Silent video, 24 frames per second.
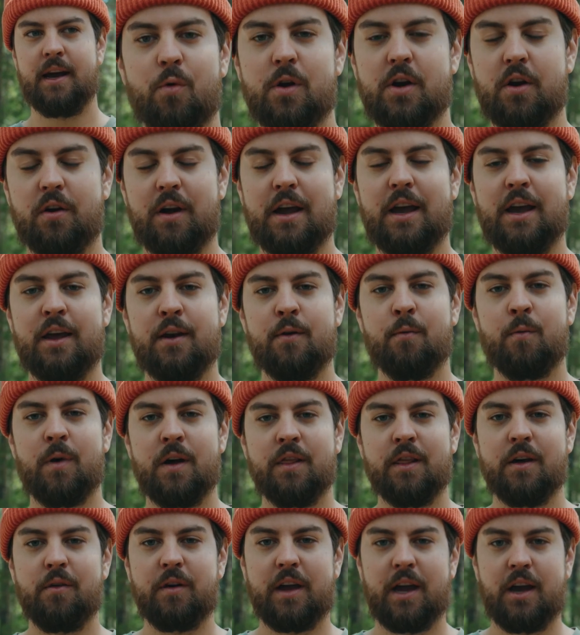when you're in
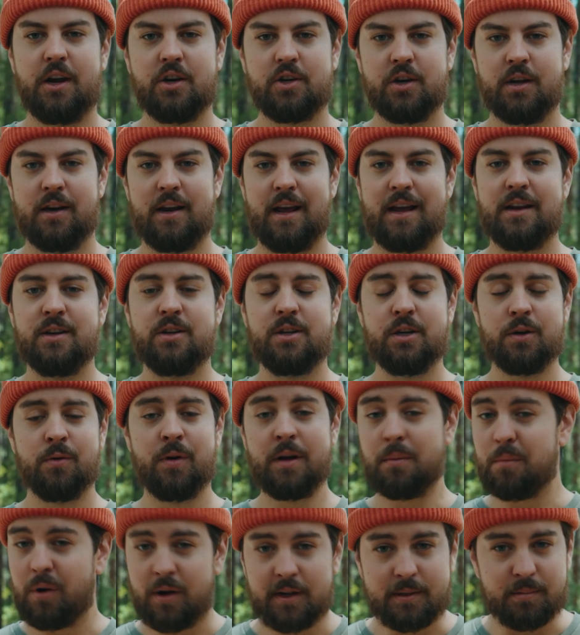one location and
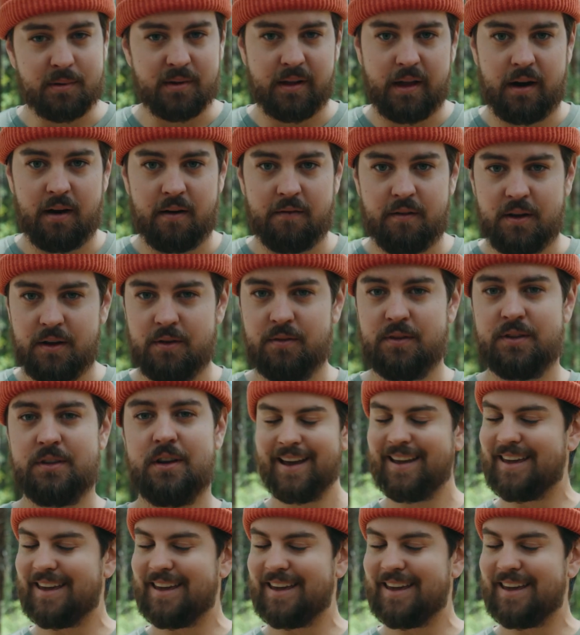doing multiple interviews,